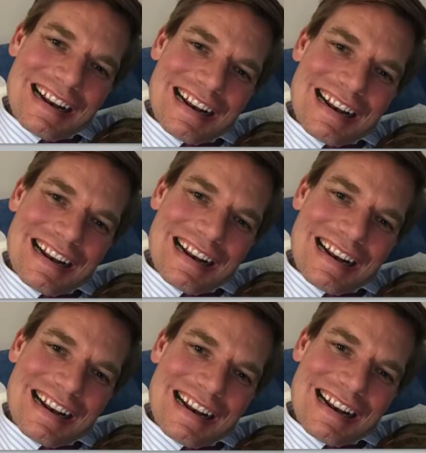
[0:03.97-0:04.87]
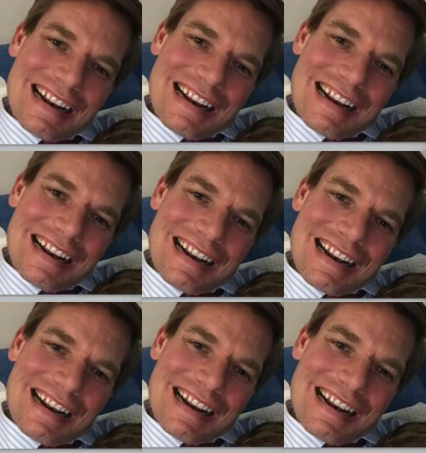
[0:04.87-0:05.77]

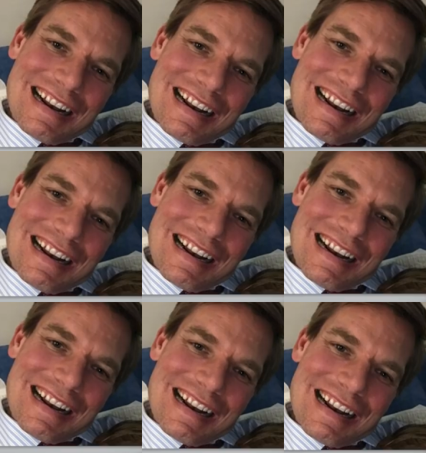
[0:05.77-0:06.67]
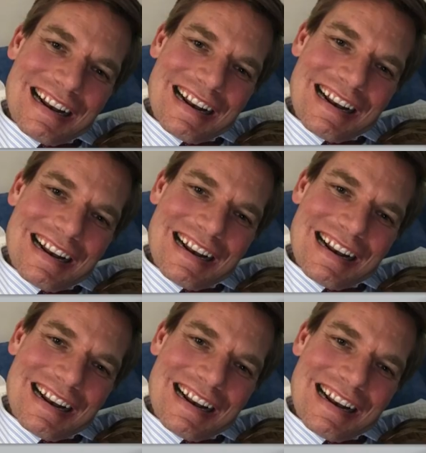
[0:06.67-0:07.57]

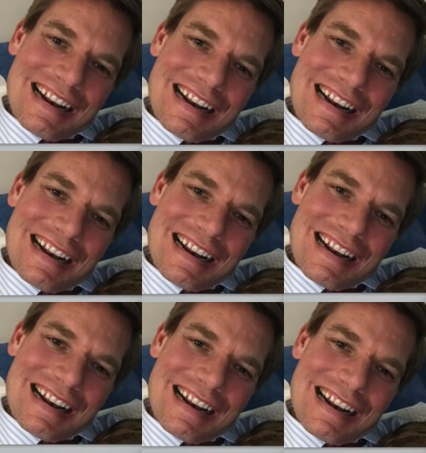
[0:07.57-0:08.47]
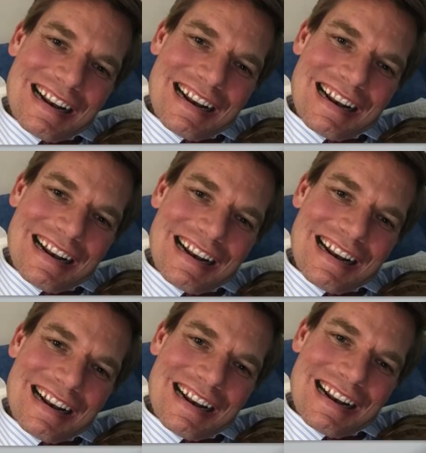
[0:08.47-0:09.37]

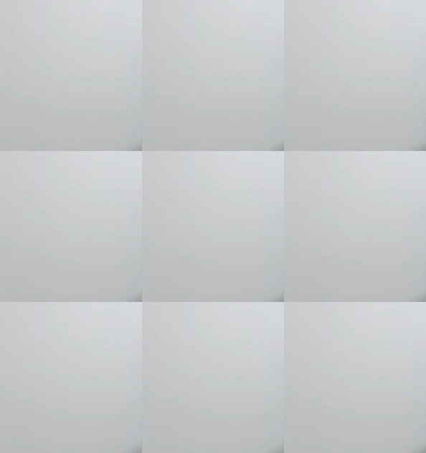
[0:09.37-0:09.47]
The person shown says nothing.